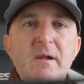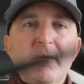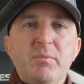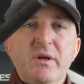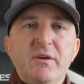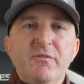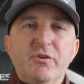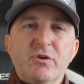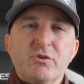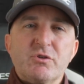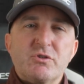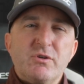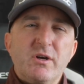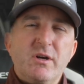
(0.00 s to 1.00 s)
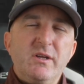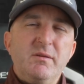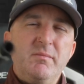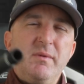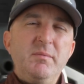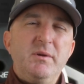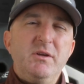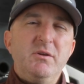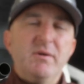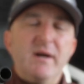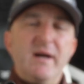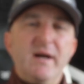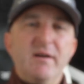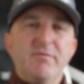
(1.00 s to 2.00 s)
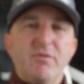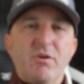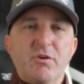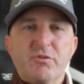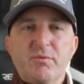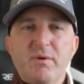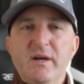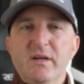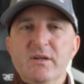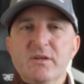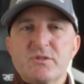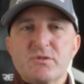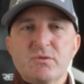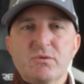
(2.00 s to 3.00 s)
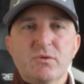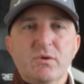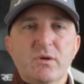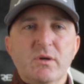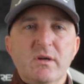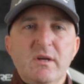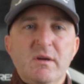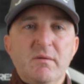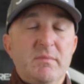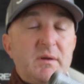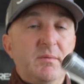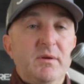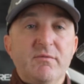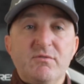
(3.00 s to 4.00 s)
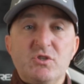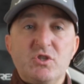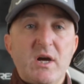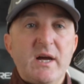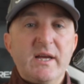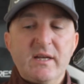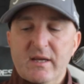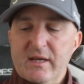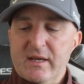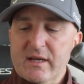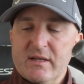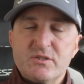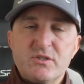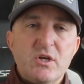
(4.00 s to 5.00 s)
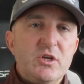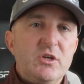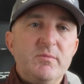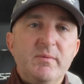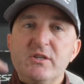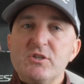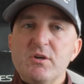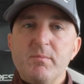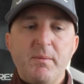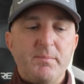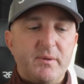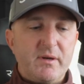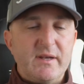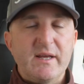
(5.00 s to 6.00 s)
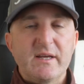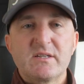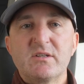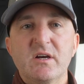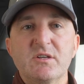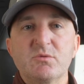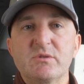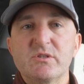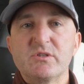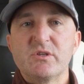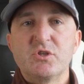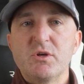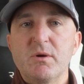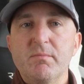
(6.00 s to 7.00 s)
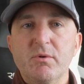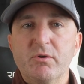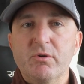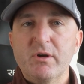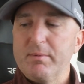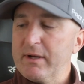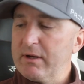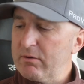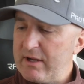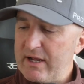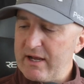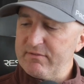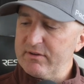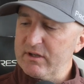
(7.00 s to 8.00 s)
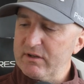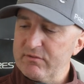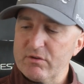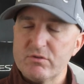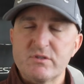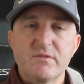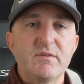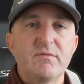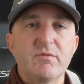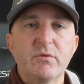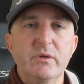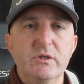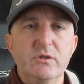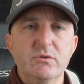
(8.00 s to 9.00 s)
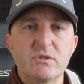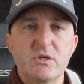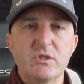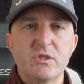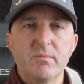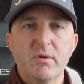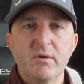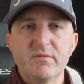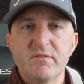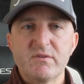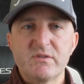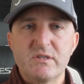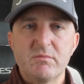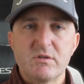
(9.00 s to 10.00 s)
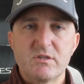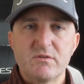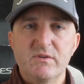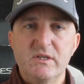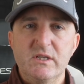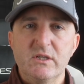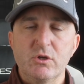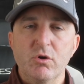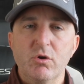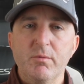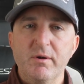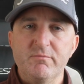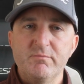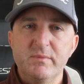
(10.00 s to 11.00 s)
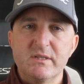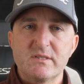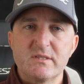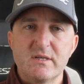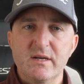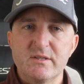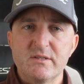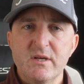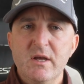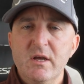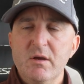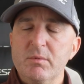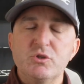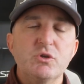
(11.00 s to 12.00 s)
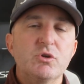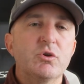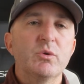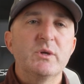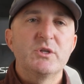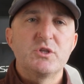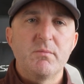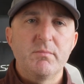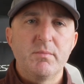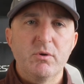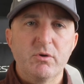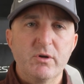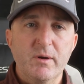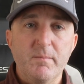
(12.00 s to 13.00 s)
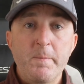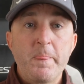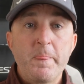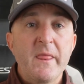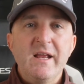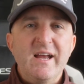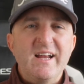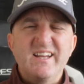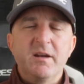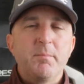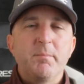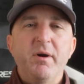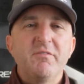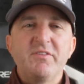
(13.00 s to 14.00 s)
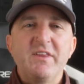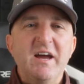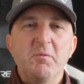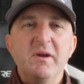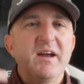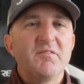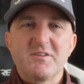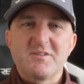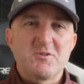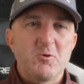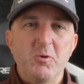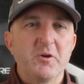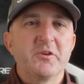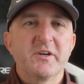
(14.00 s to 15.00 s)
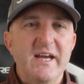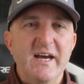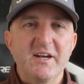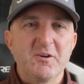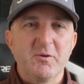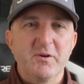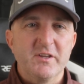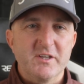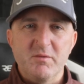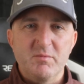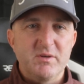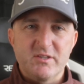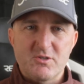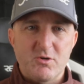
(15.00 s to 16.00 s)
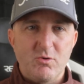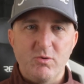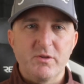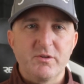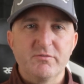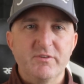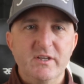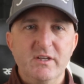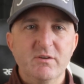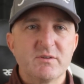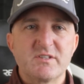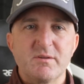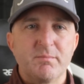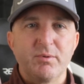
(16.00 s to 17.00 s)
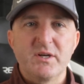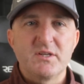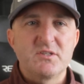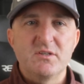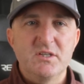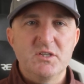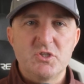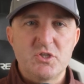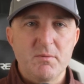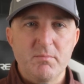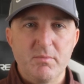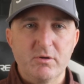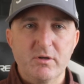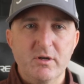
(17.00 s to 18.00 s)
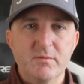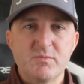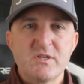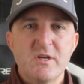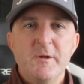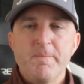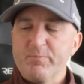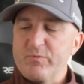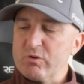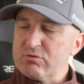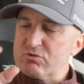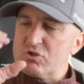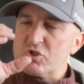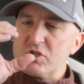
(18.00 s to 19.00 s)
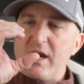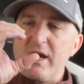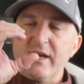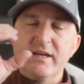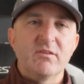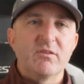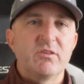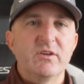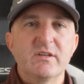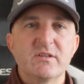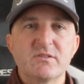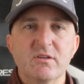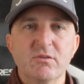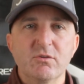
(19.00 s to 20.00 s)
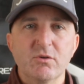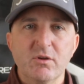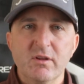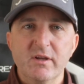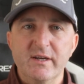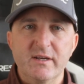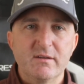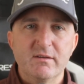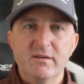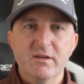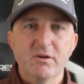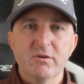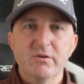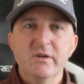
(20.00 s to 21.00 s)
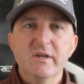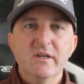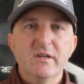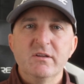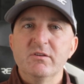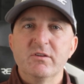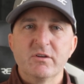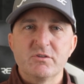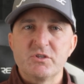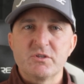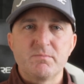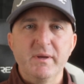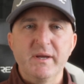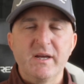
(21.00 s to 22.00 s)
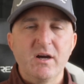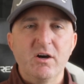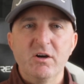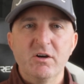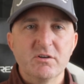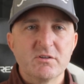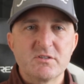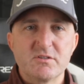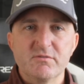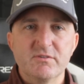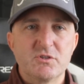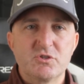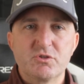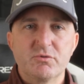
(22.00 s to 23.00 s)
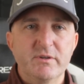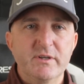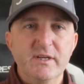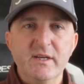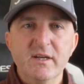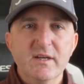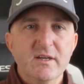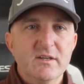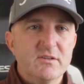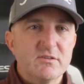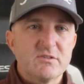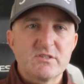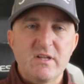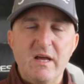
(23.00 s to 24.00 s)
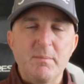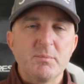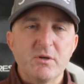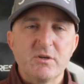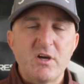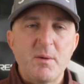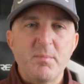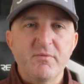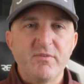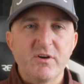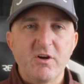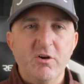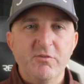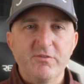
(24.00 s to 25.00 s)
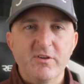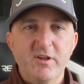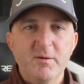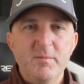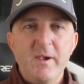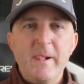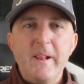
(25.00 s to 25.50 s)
But if you're struggling, maybe you have arthritis or maybe you have giant hands, you may jump up to the next size, which is a jumbo grip. And I don't have any of those. I've never really used a jumbo. I've never seen much of a need to go above mid-size, but you can go to a jumbo grip. And then above that, we have this whole other category that could be this whole other video. It's the Bryson-style grips. Those giant things that look like, they're just big hunks of a tree slapped on top of a golf club.